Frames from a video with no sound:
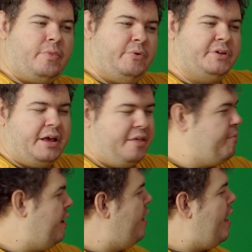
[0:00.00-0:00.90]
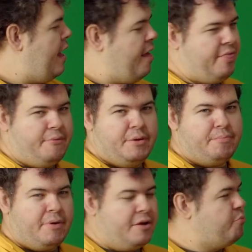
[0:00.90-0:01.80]
We've taken this back, and then we
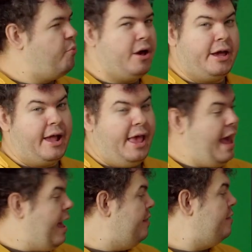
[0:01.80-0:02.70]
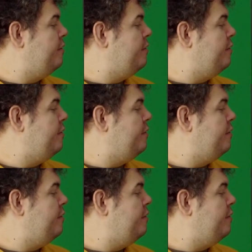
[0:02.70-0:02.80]
press Y again,